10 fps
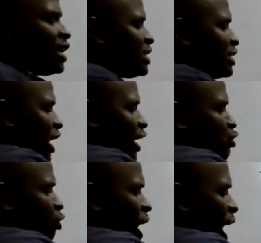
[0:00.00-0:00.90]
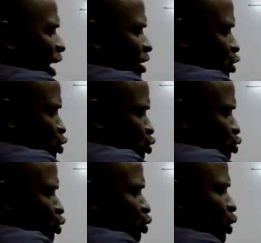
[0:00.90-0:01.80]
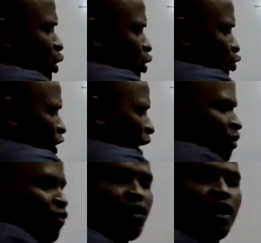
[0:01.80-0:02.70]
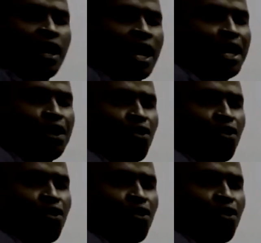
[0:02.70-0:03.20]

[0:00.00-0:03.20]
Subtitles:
is, can you add 2 to 5? Can